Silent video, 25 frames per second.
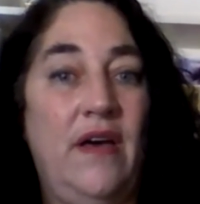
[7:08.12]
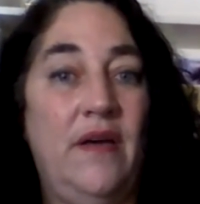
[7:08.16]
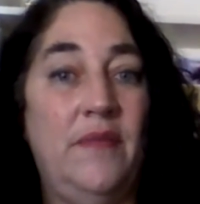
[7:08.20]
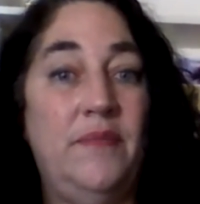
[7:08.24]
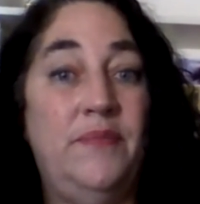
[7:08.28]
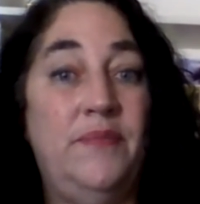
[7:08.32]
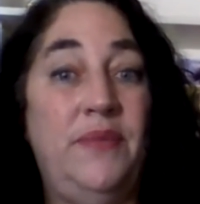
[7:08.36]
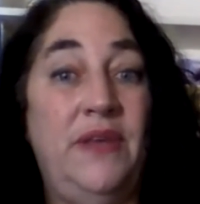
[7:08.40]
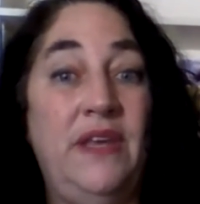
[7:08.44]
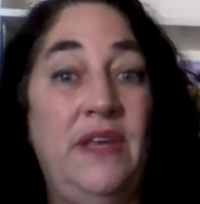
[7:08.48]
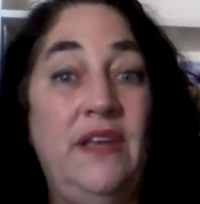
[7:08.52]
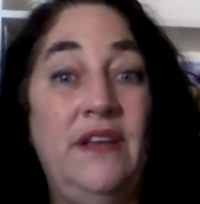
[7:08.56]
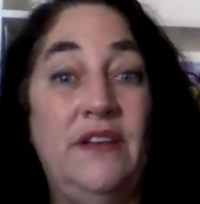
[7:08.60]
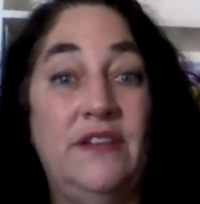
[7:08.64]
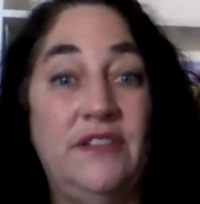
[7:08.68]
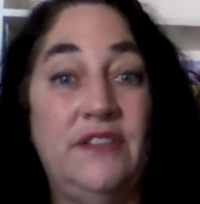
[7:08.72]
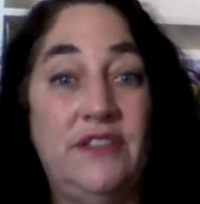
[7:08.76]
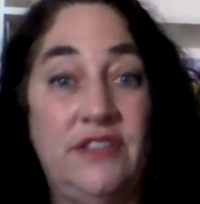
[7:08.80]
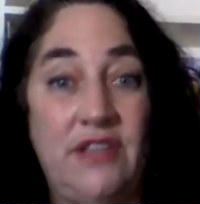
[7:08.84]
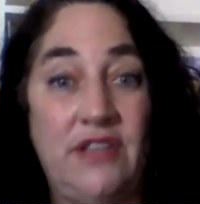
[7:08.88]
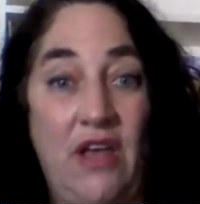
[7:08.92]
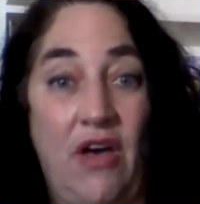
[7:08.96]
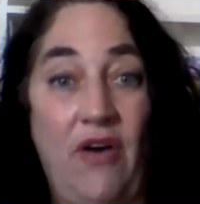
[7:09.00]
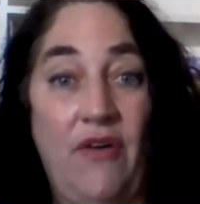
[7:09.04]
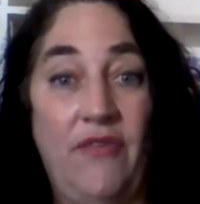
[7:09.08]
being
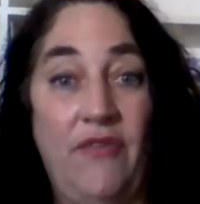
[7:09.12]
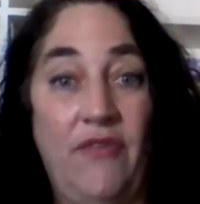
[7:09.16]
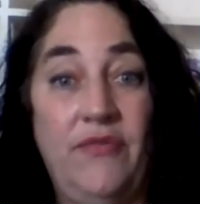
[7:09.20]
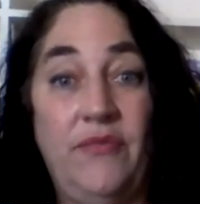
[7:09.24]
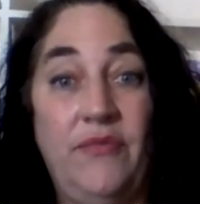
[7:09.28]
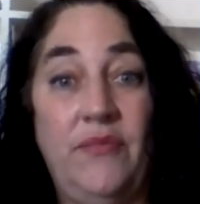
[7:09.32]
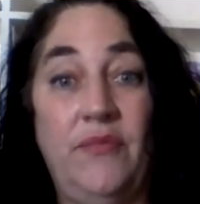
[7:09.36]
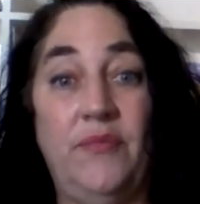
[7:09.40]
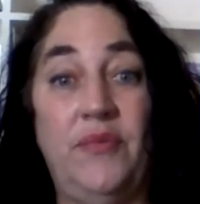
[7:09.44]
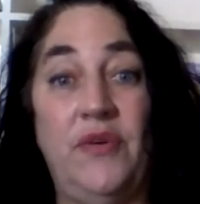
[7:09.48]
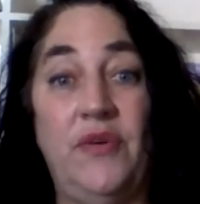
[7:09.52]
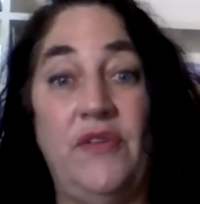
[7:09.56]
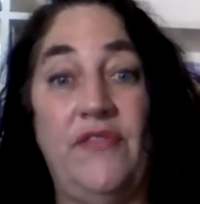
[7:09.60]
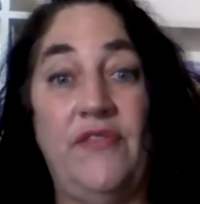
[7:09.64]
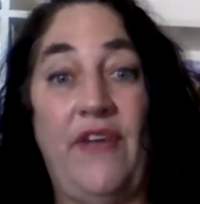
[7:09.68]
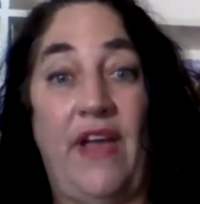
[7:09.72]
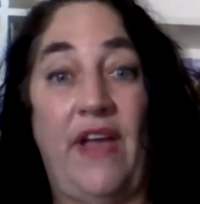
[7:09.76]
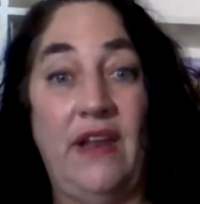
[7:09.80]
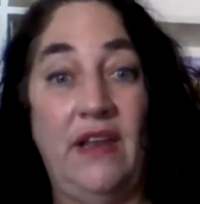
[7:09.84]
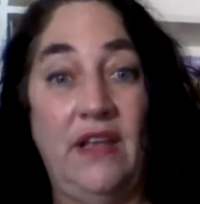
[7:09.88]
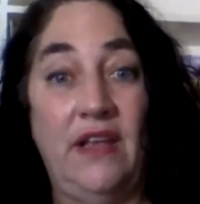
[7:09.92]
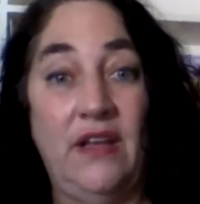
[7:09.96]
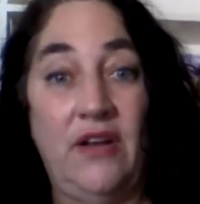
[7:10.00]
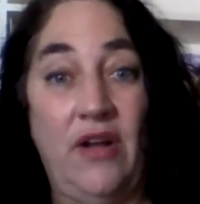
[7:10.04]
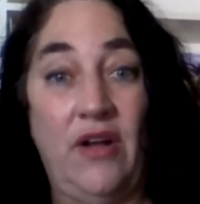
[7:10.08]
yourself,
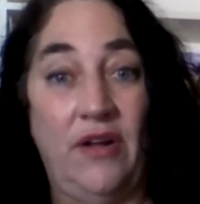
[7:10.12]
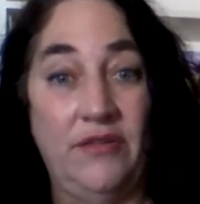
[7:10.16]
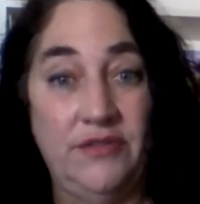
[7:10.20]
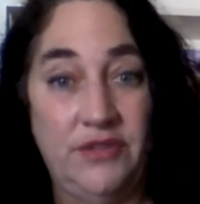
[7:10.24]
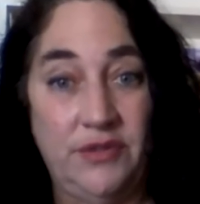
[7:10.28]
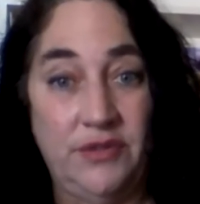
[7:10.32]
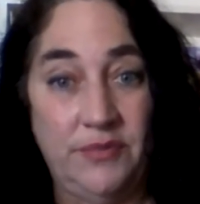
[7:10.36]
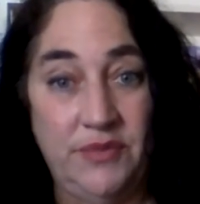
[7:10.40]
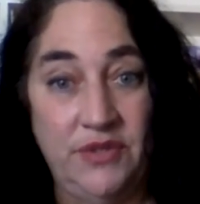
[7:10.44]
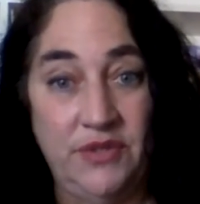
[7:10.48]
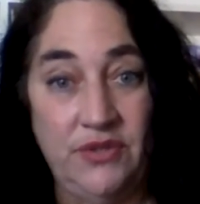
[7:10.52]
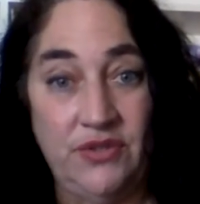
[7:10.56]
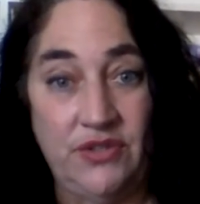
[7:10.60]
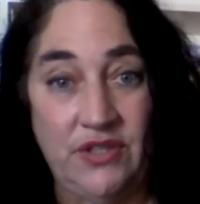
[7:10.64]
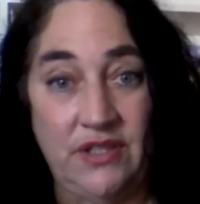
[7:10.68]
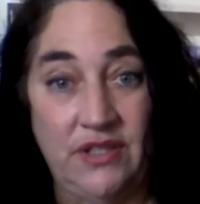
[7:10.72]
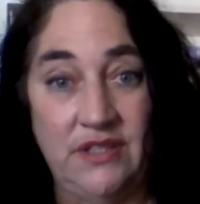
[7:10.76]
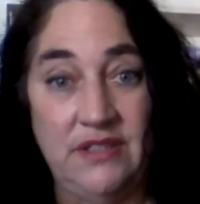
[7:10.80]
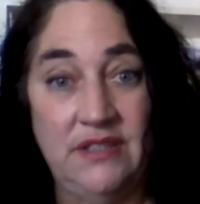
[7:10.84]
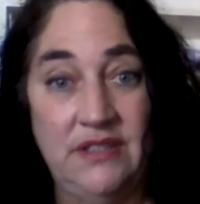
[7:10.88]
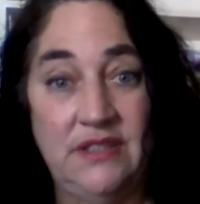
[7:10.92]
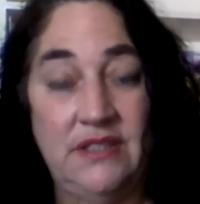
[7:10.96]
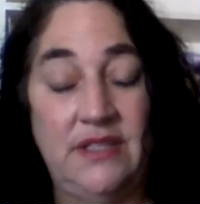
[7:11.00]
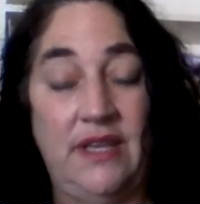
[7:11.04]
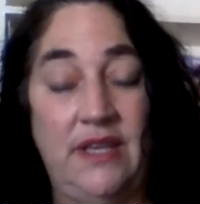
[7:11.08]
providing
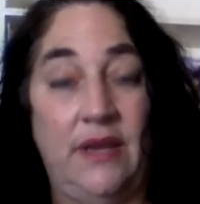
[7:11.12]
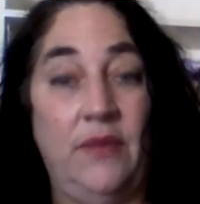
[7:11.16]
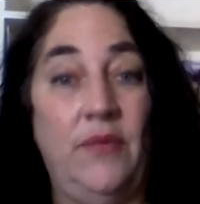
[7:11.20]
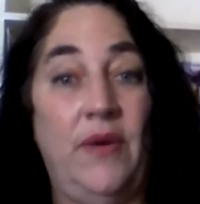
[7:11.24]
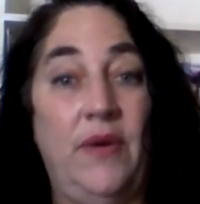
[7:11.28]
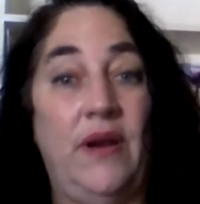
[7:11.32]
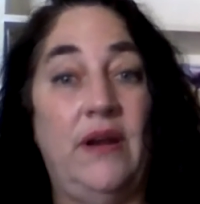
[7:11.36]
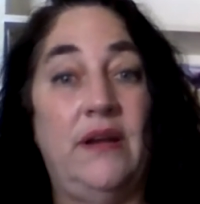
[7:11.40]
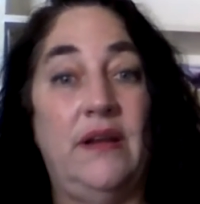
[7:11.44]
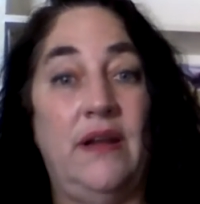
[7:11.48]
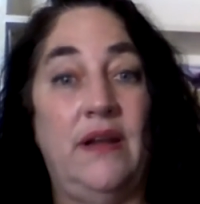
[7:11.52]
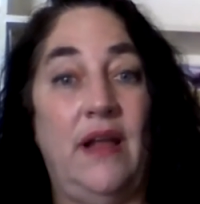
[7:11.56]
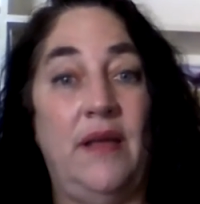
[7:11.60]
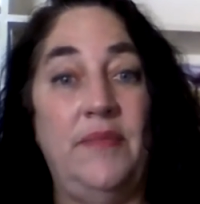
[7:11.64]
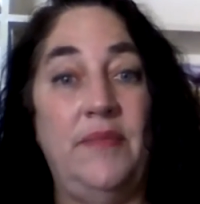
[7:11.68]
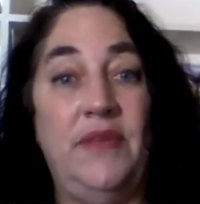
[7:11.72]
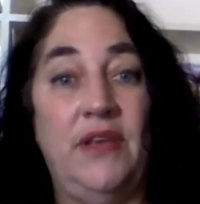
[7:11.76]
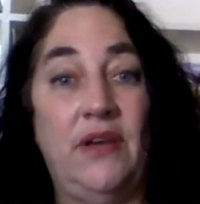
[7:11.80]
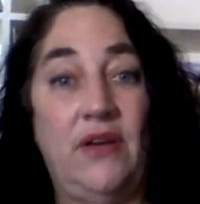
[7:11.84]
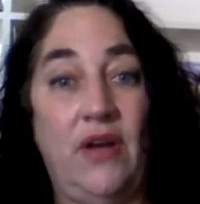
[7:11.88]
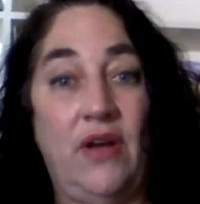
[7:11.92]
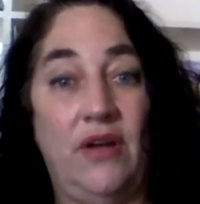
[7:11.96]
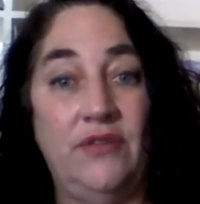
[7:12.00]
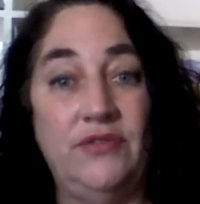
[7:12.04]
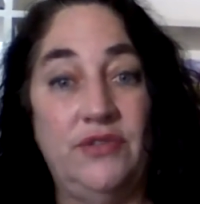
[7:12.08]
contributions, saying, where can I be
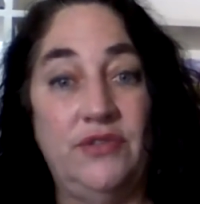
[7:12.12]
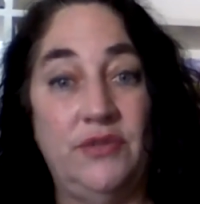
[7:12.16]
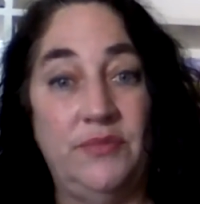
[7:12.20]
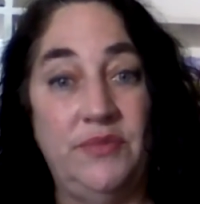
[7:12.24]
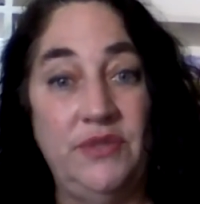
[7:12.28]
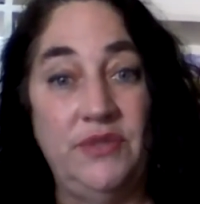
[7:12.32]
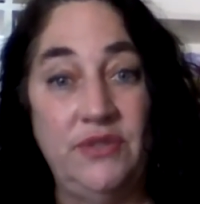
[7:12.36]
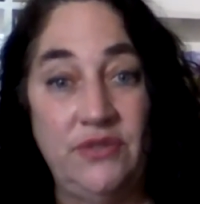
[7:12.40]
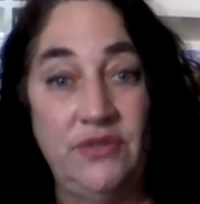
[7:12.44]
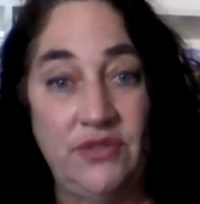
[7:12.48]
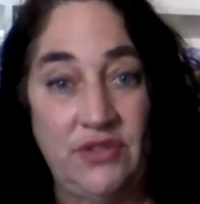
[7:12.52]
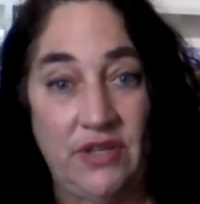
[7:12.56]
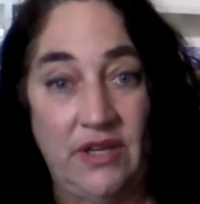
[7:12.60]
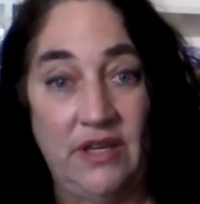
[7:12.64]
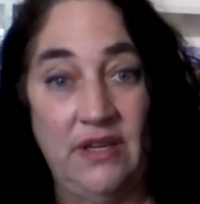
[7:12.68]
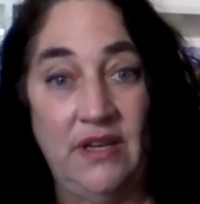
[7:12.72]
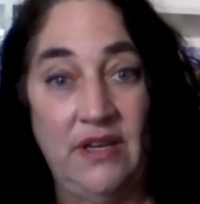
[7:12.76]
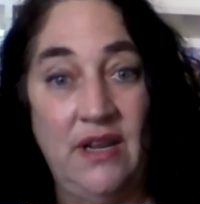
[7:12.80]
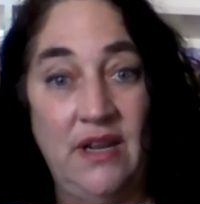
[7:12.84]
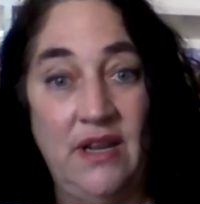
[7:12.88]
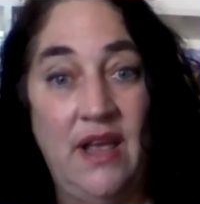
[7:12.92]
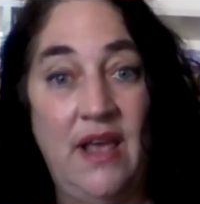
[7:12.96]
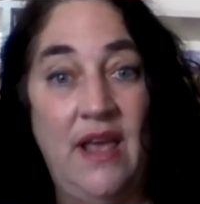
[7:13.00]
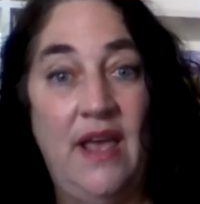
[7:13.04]
a contribution?